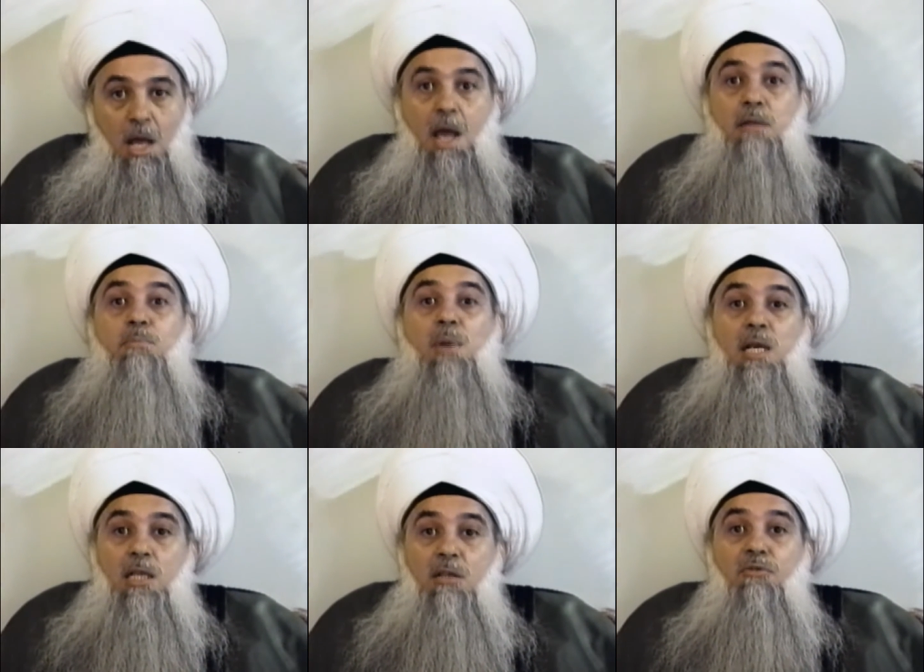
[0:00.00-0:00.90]
And
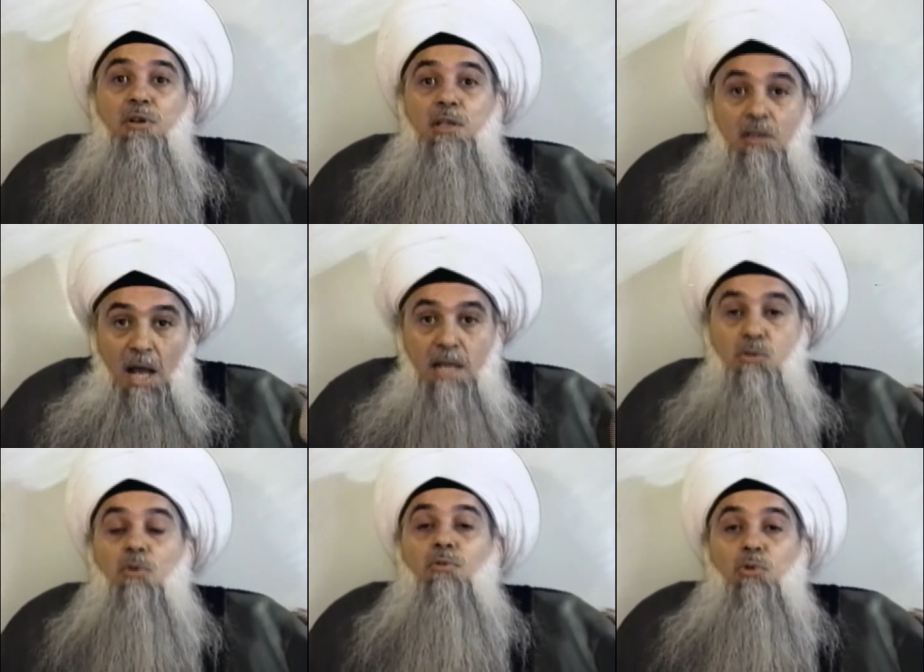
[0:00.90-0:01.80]
many different
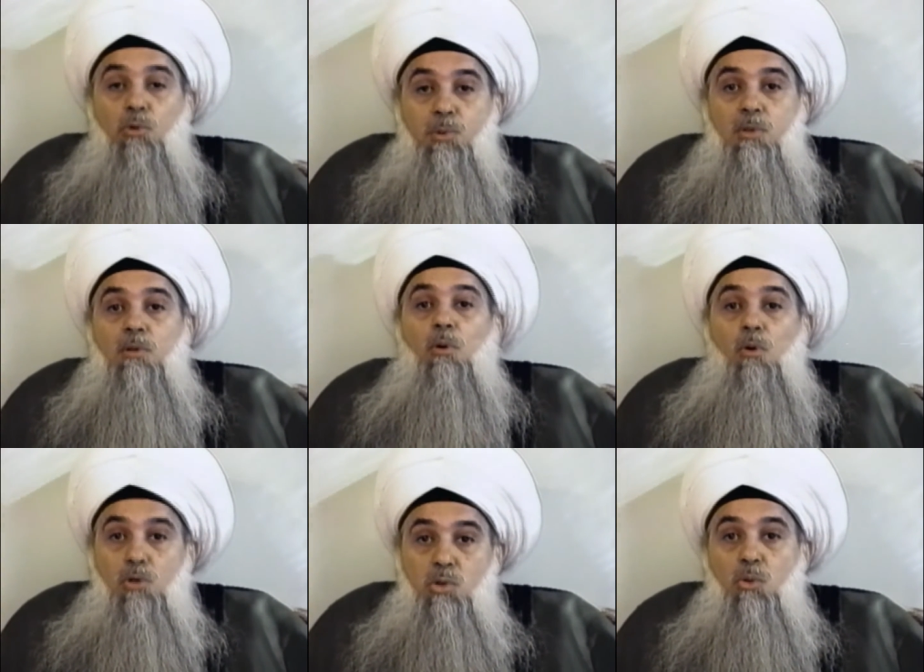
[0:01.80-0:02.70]
kinds of groups
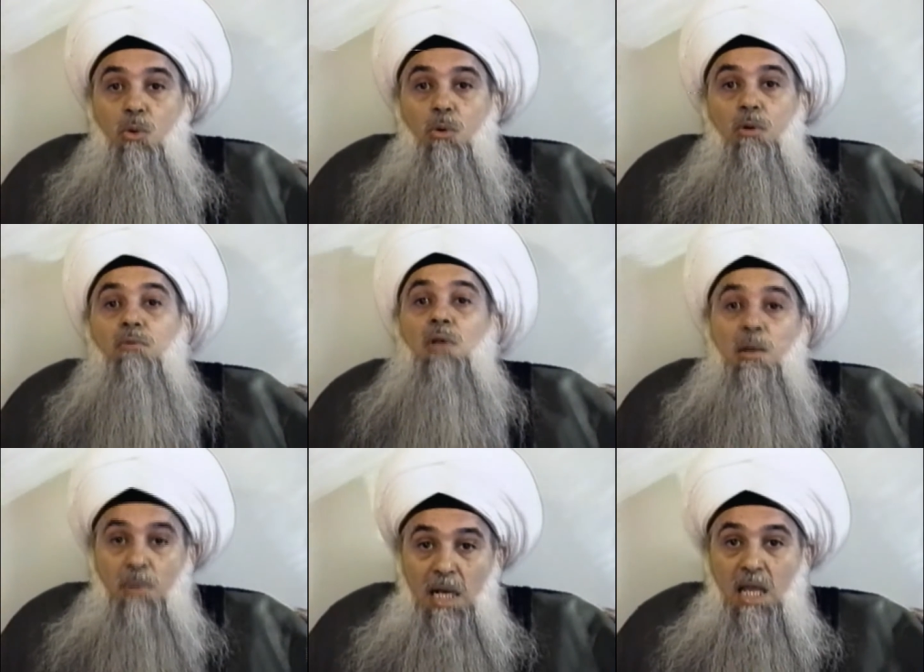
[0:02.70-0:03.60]
also,
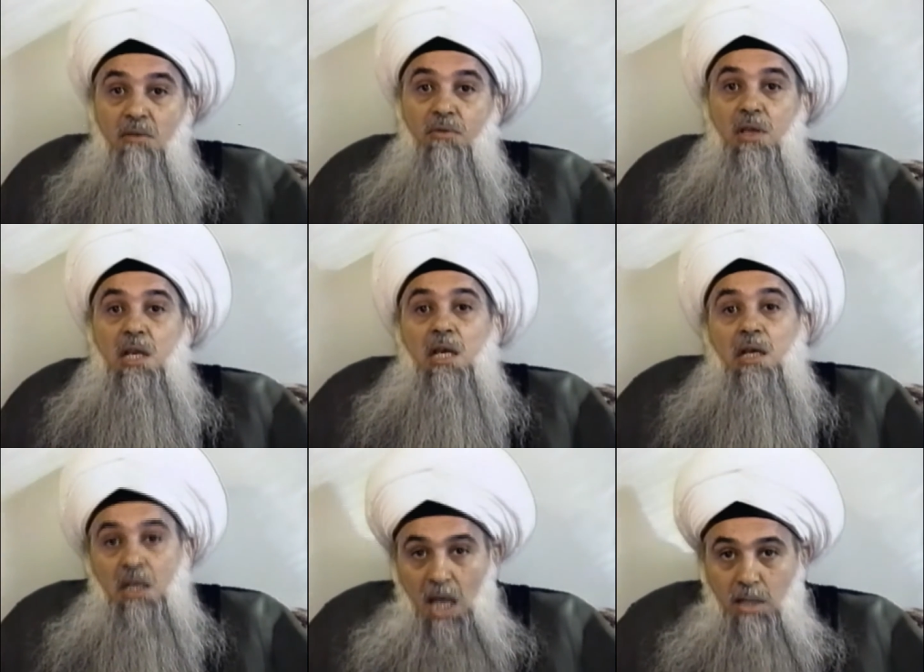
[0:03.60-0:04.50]
they believe in a
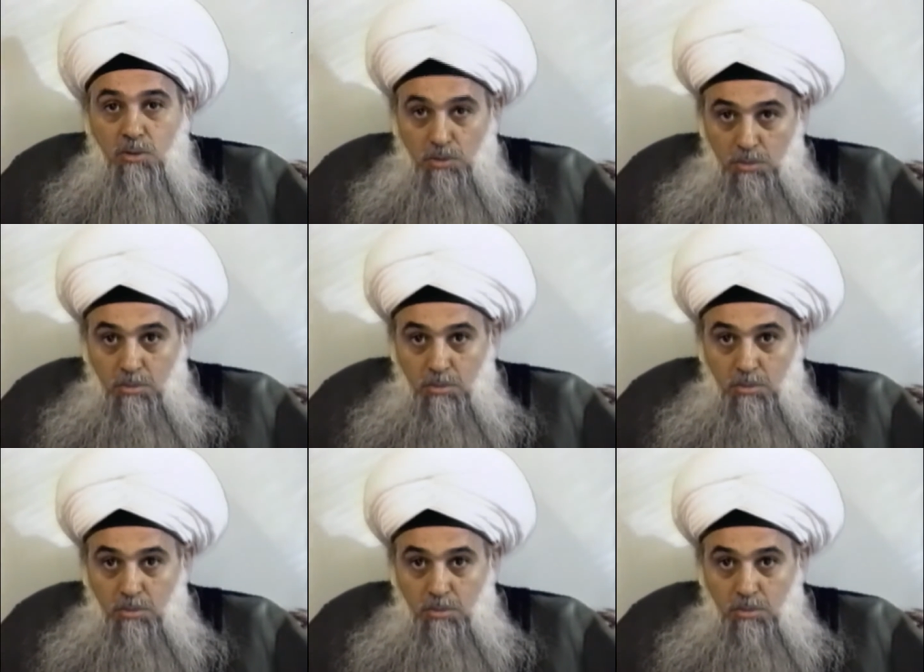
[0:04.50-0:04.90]
creator.